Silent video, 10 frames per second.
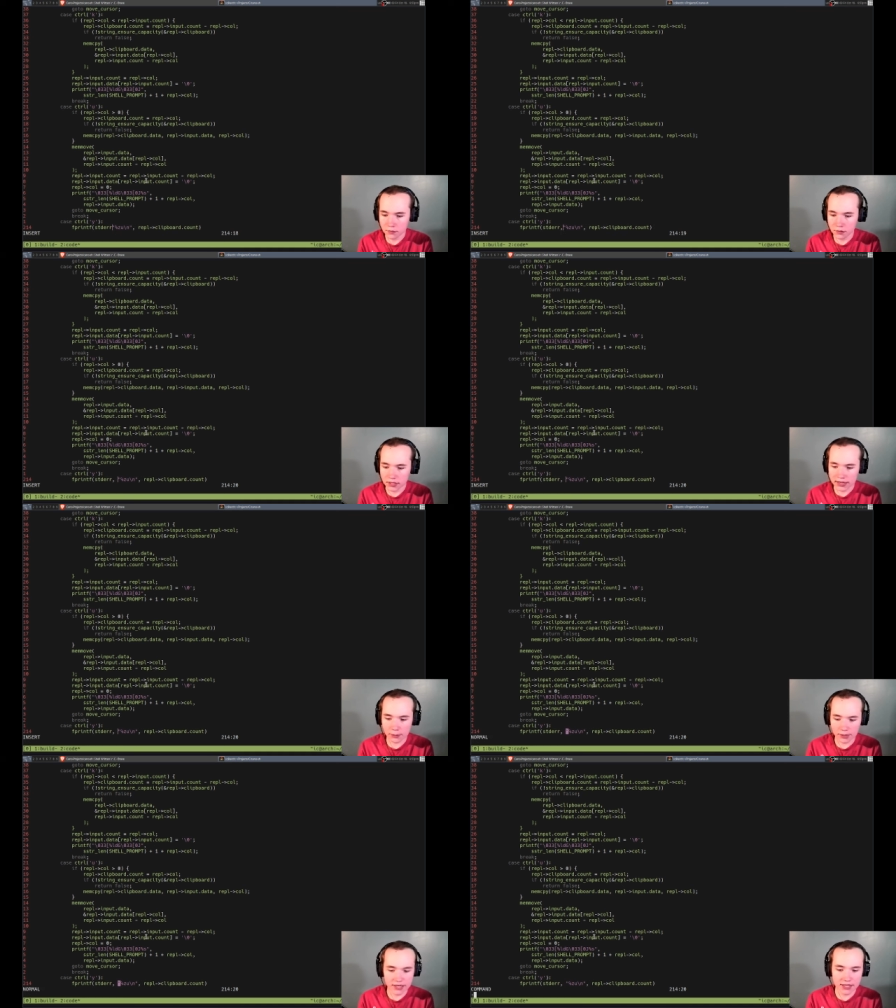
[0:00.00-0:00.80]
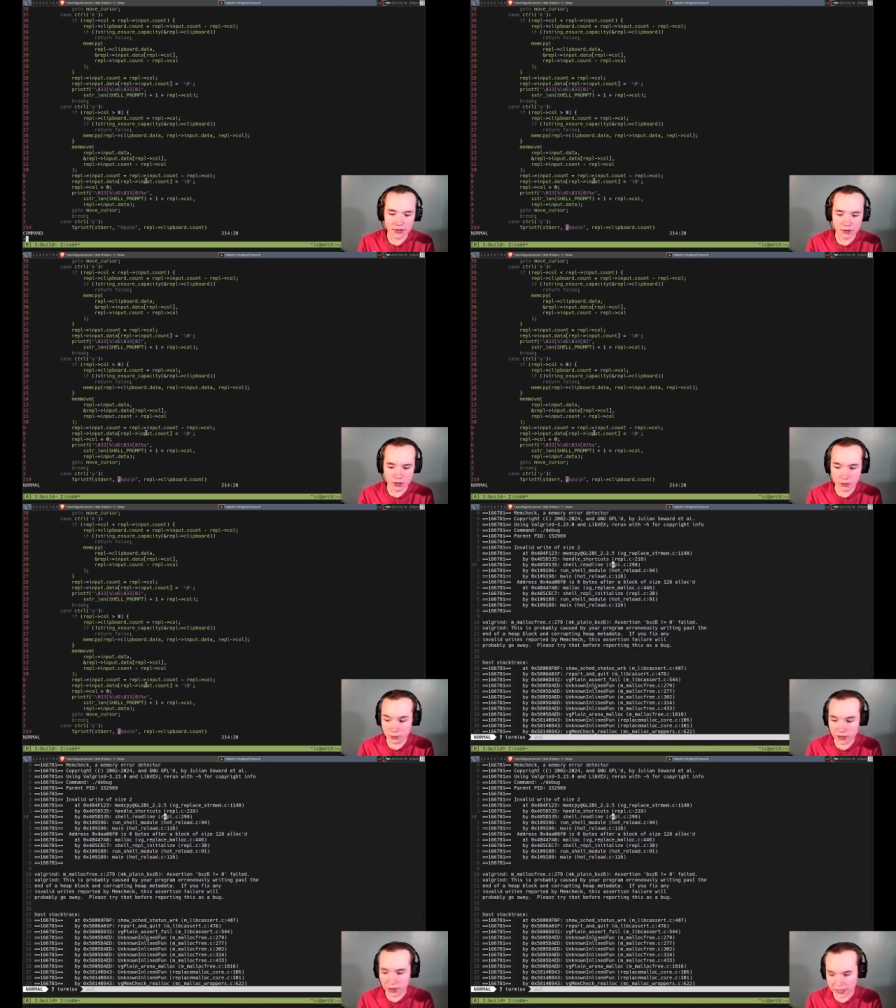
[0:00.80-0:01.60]
that way I can,
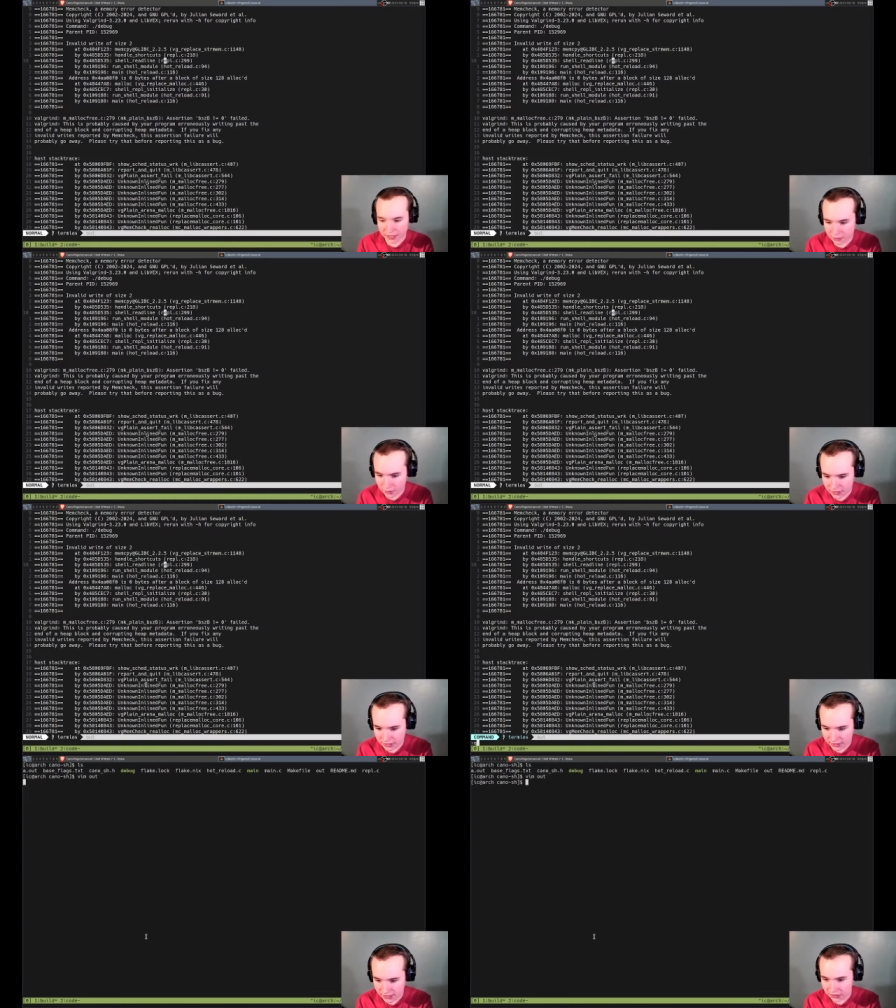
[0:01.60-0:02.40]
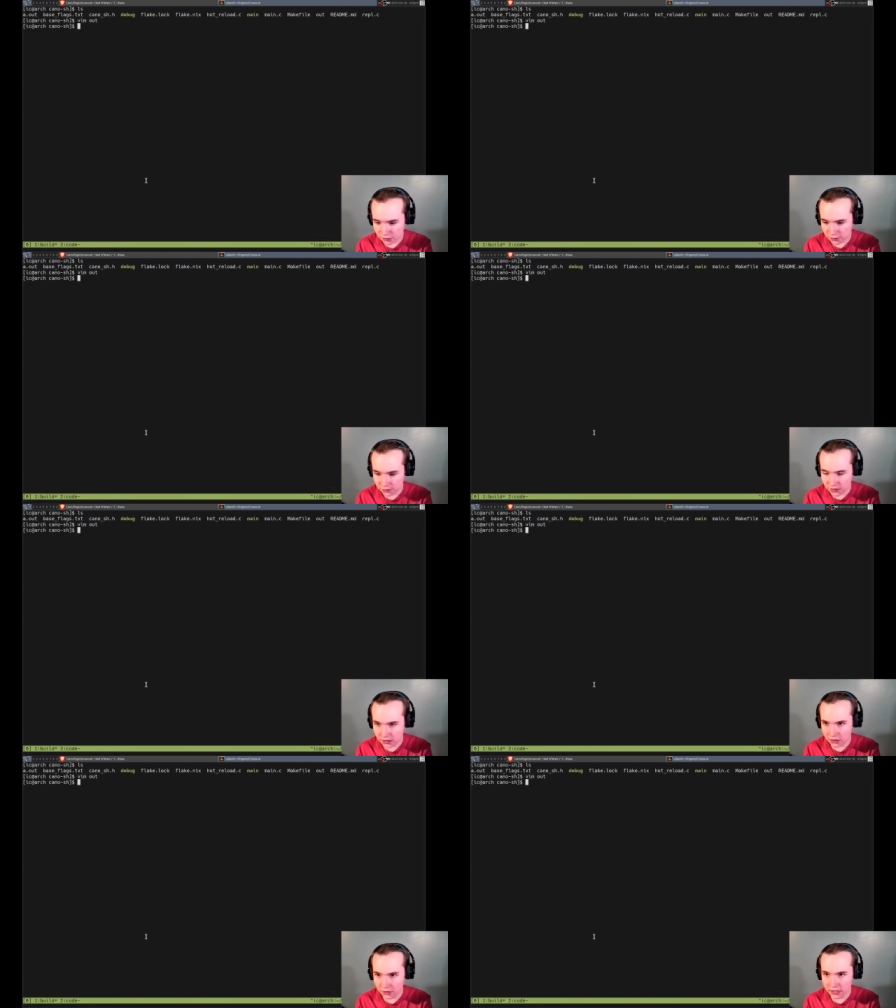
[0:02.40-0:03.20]
redirect it so it doesn't
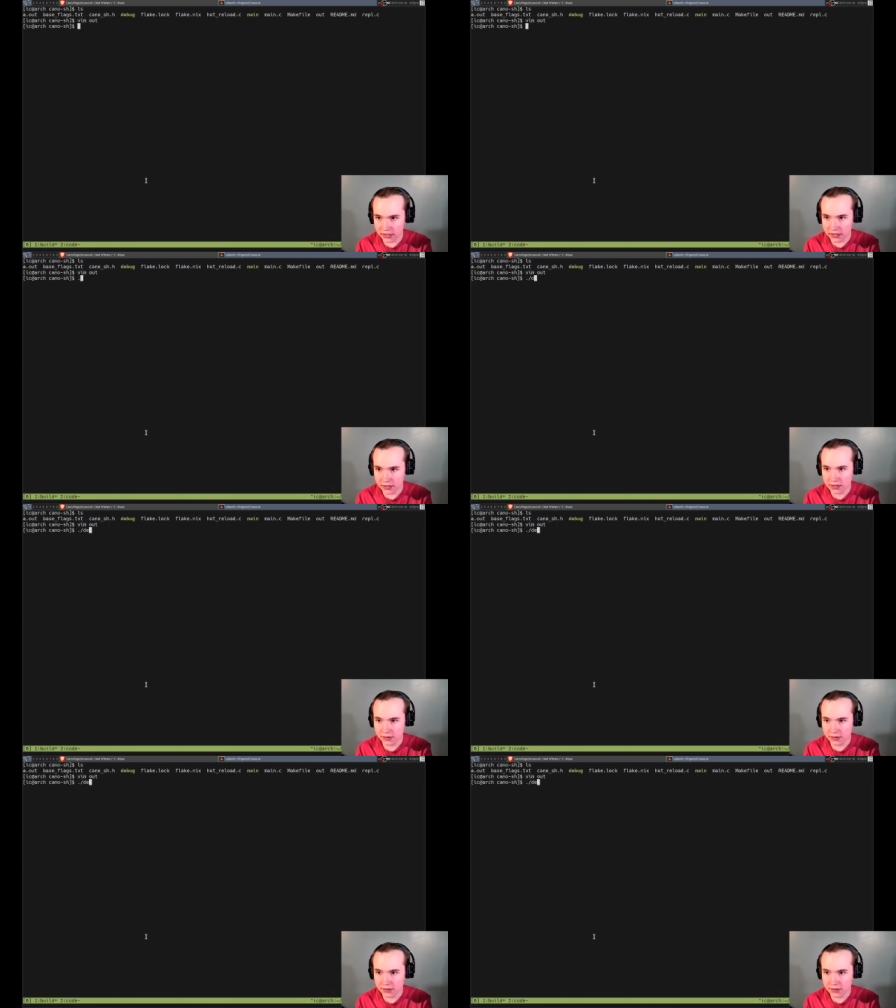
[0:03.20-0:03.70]
interfere. Yes.